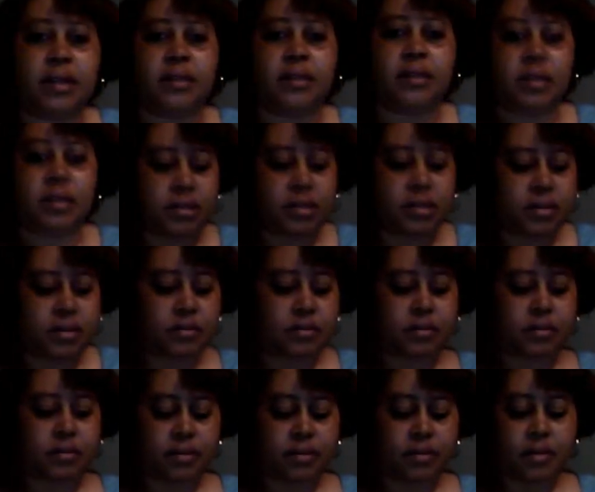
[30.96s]
all of
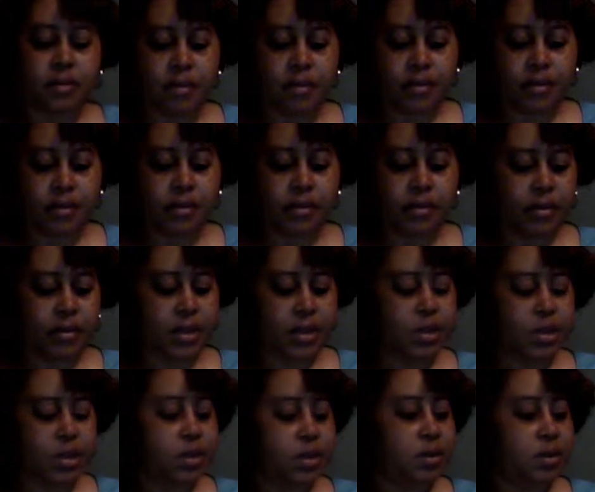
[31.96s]
them.
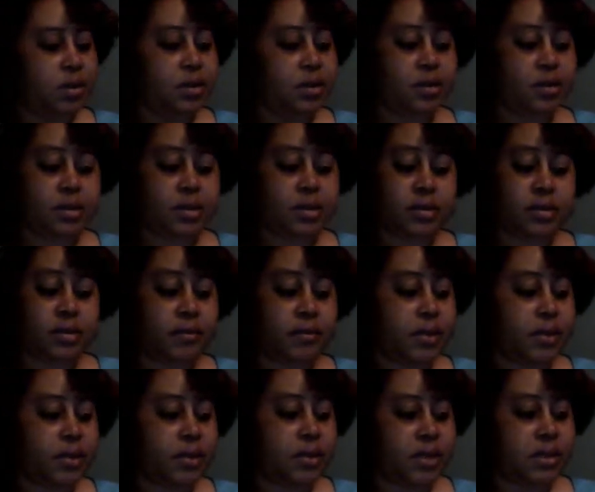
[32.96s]
As you hear stuff
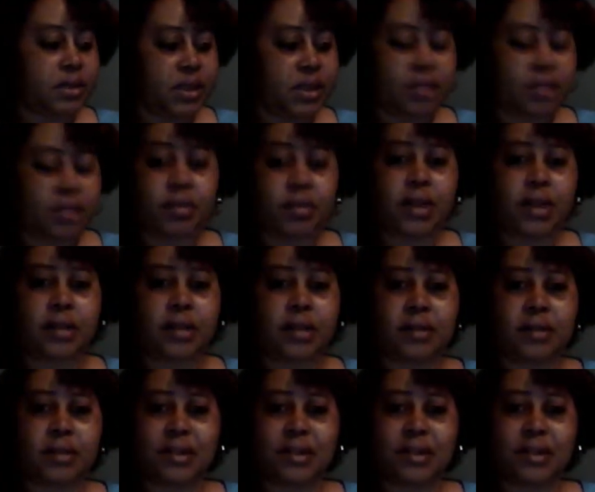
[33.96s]
falling in the background.